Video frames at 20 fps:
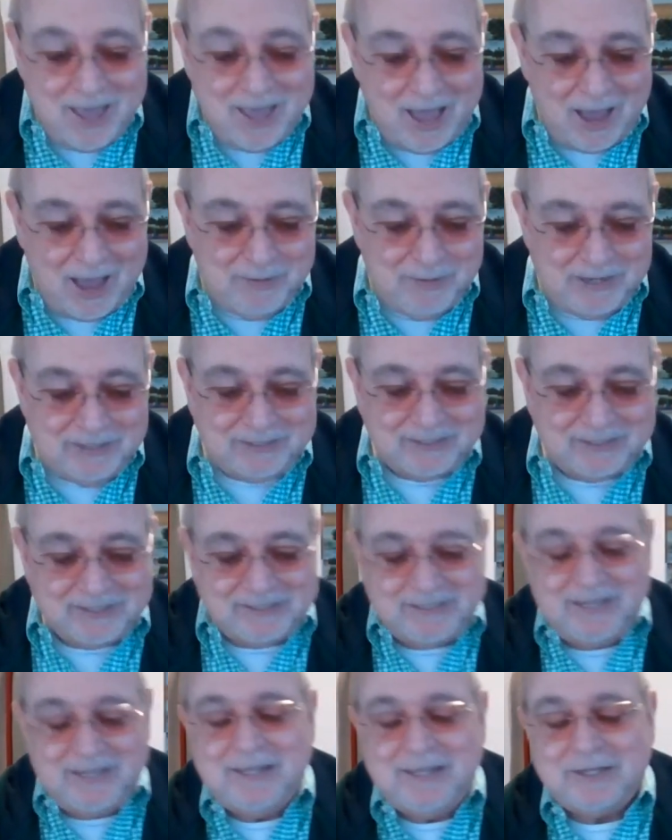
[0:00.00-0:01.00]
I mean, to
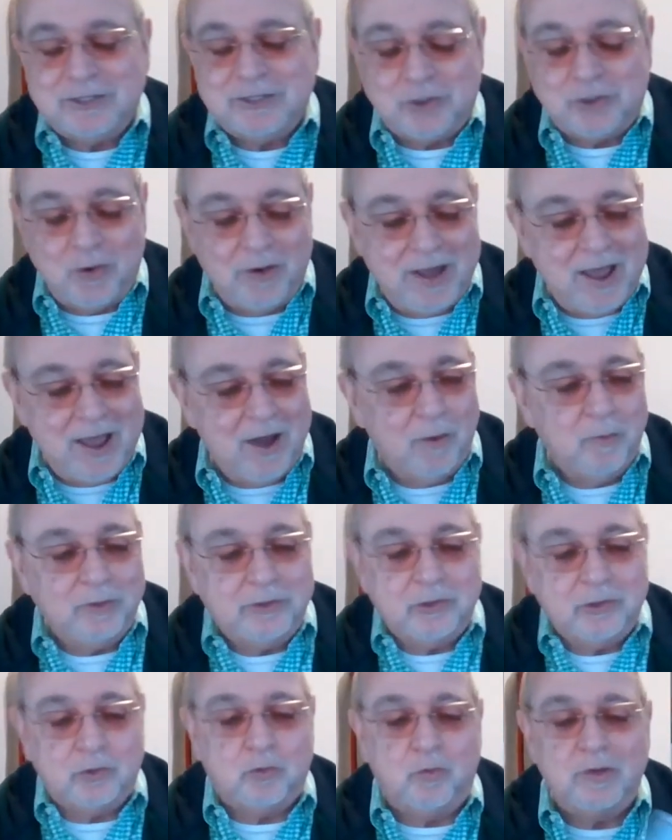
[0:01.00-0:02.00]
see this start out
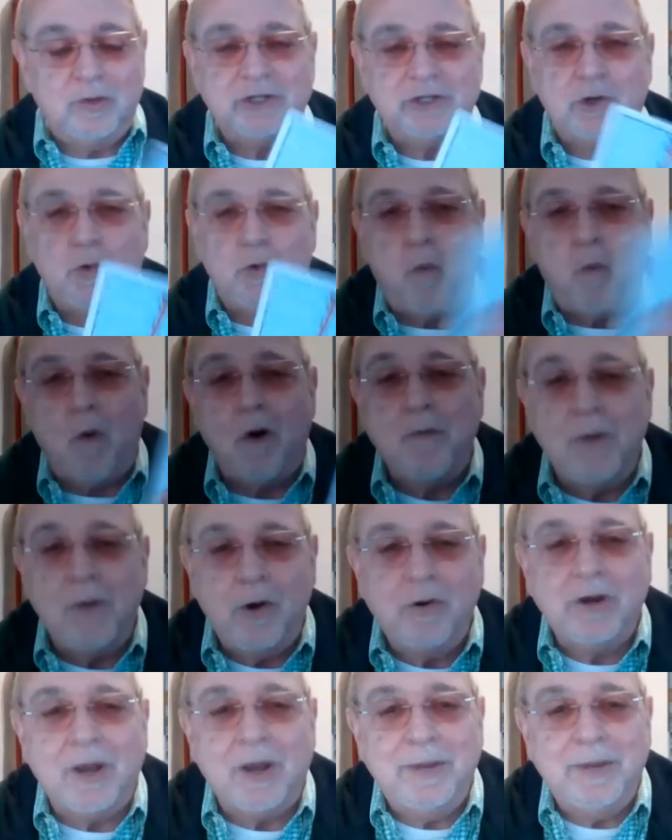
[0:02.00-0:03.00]
with Chris
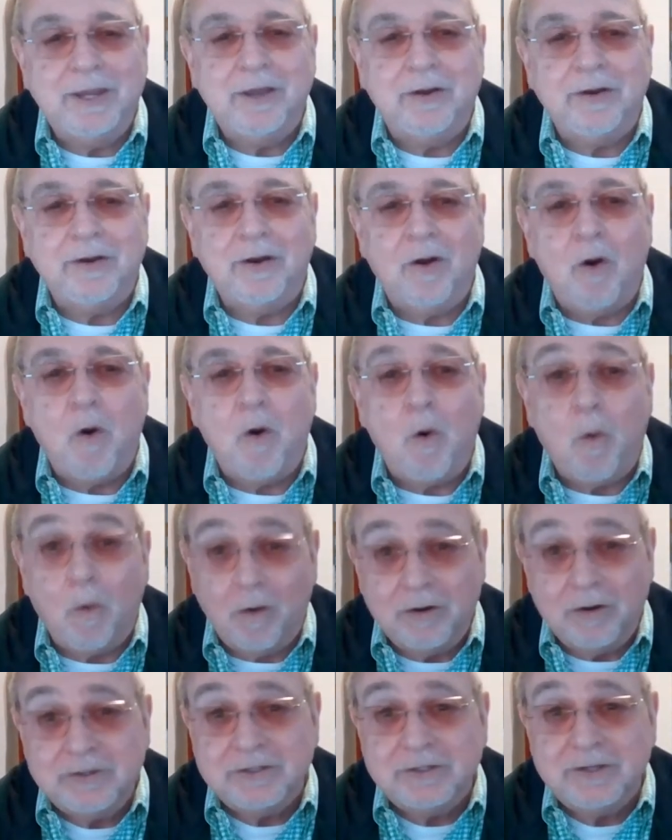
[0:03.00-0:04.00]
Cuomo coming in on a
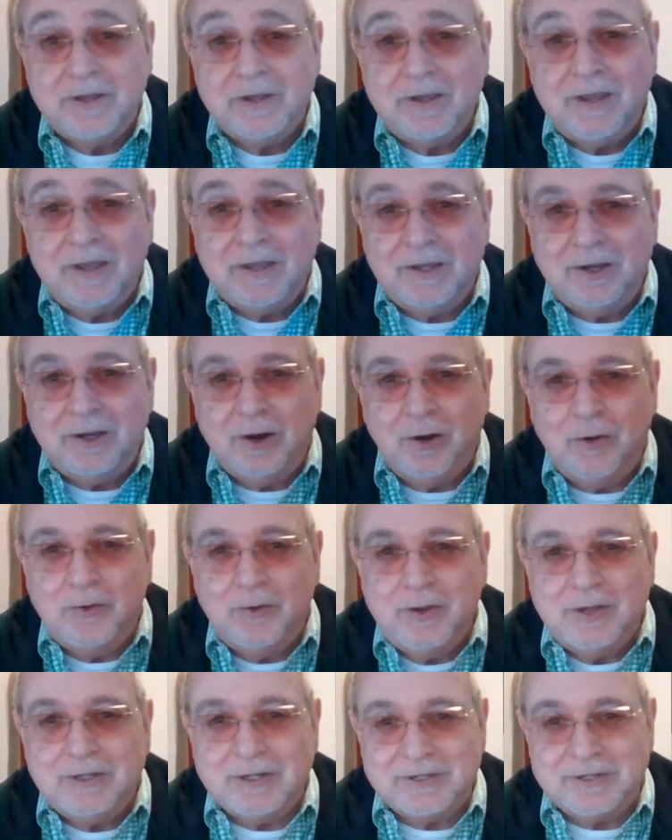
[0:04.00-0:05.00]
horse, you know,
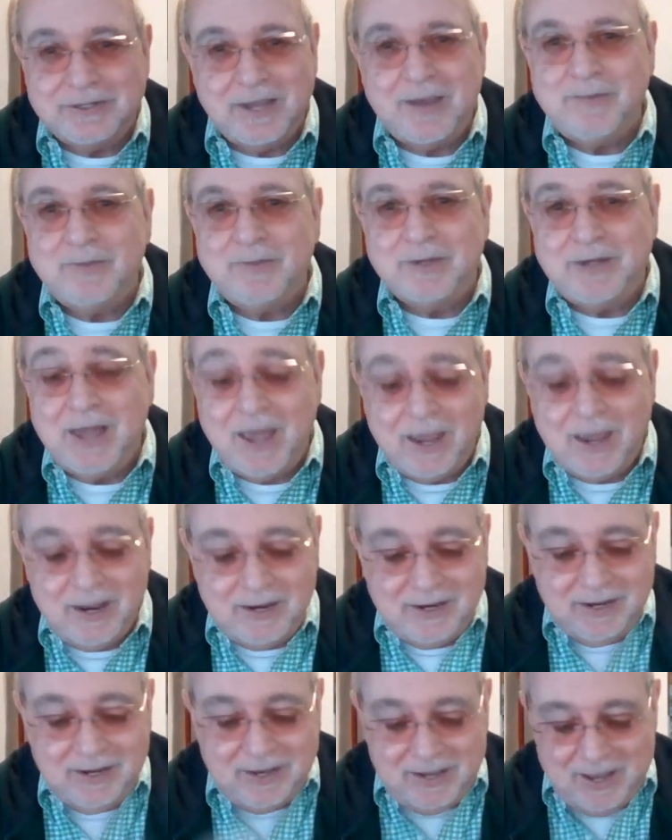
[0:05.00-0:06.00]
to save the
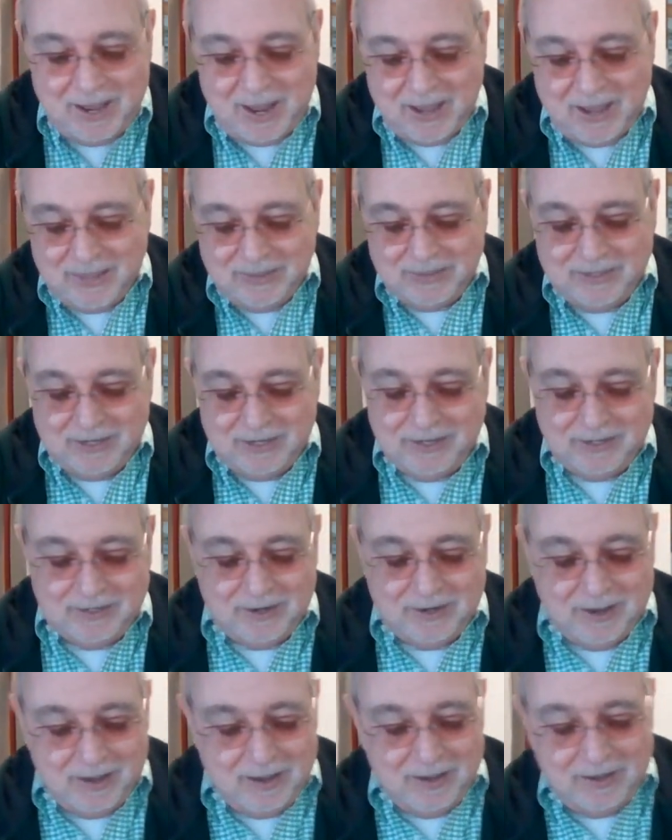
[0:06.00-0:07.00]
day, and
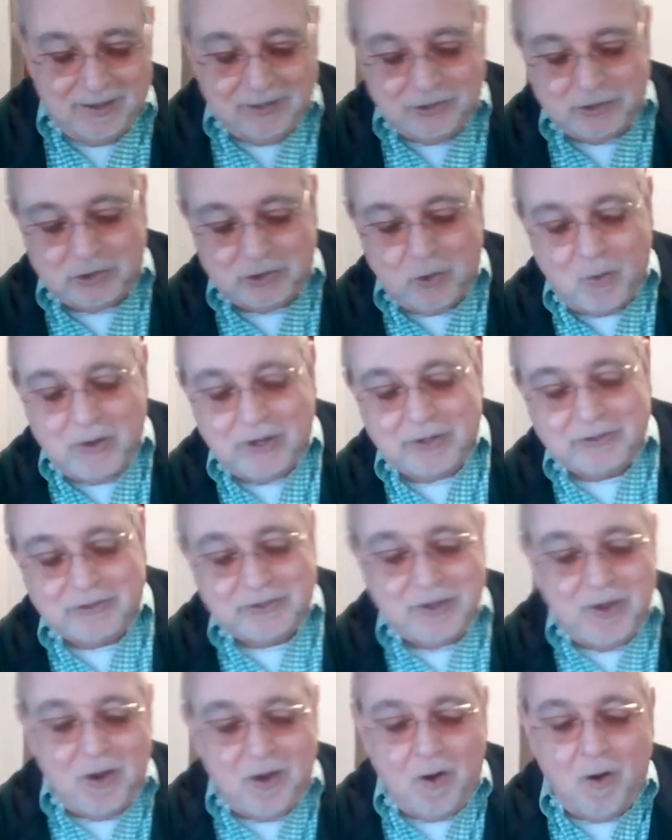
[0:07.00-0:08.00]
then showing
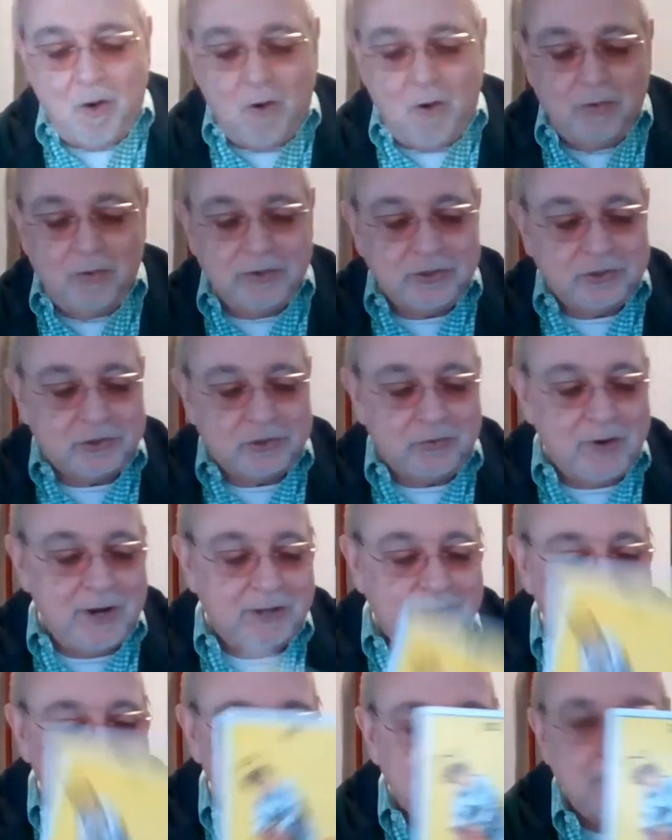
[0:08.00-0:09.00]
us all the
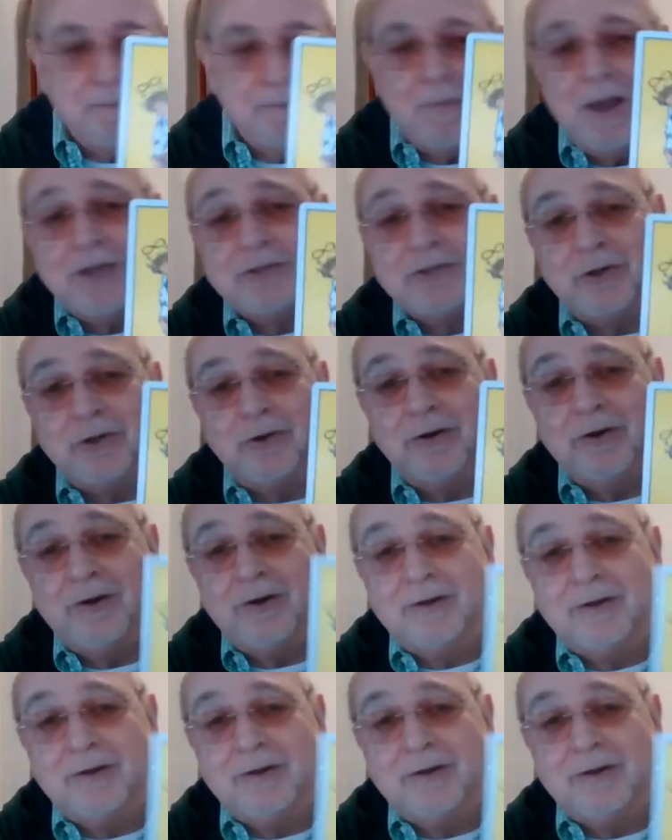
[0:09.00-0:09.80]
strength he can muster,